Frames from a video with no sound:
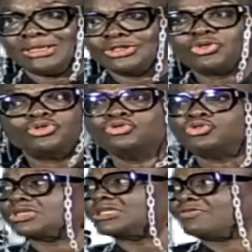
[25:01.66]
So you
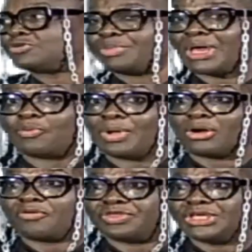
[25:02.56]
just have to be aware
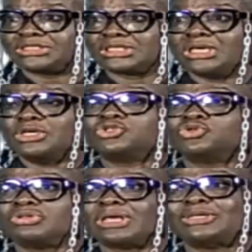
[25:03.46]
of this,
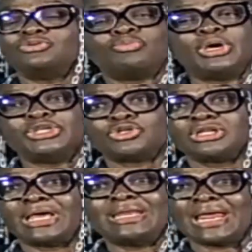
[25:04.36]
so that you may ensure
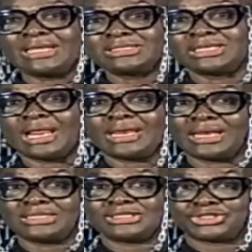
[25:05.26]
that in anything and any
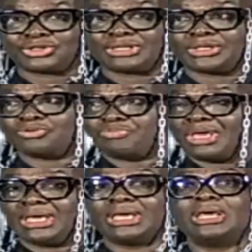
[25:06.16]
decision that you
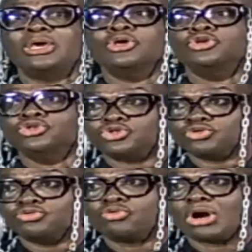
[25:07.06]
make,
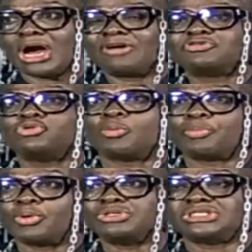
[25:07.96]
you have to
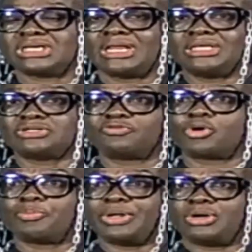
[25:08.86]
uphold the tenets of
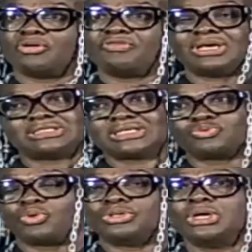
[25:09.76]
corporate governance. That's
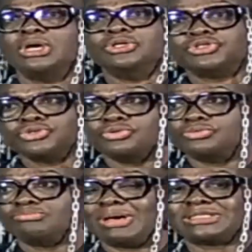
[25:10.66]
one. Two,
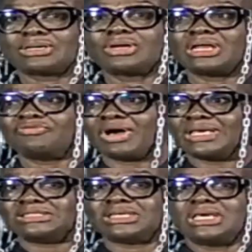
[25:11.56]
my second
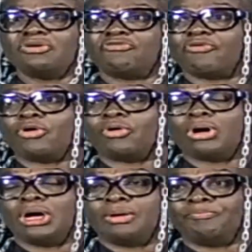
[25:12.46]
advice
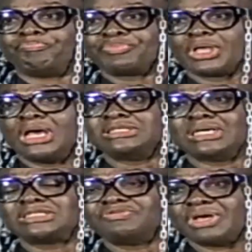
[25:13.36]
for
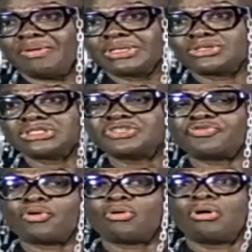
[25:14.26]
executive directors is
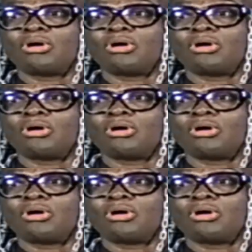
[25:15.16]
for